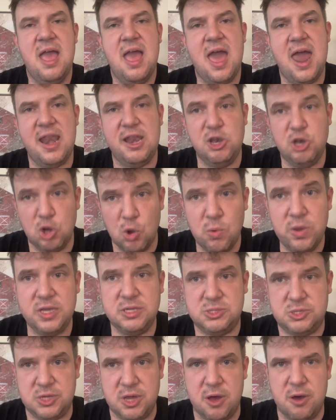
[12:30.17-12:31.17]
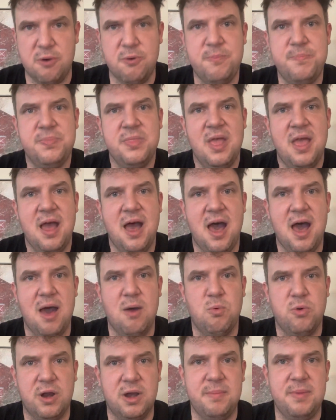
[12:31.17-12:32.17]
And in doing so,
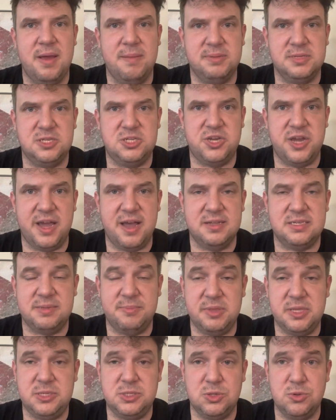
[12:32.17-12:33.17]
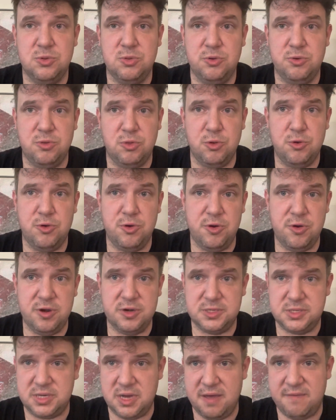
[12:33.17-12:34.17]
we're gonna be able to check out some of these Lunar New
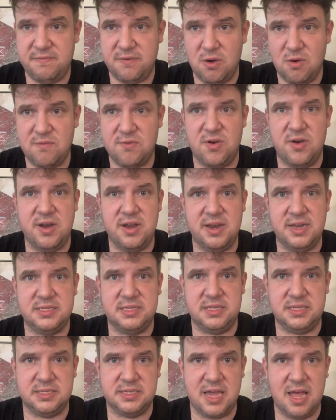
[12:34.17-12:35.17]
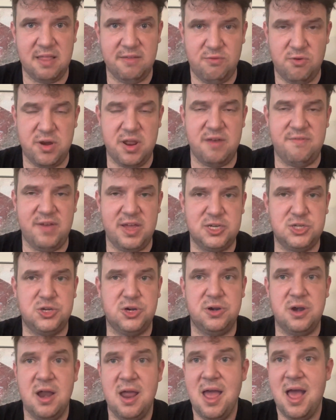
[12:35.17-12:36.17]
Year stuff over in Disney's California
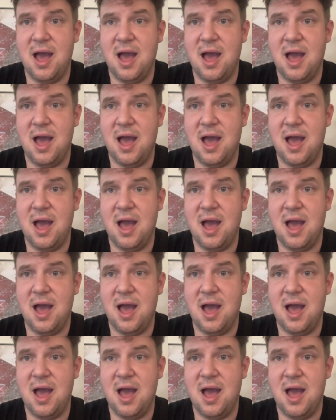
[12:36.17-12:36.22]
Adventure.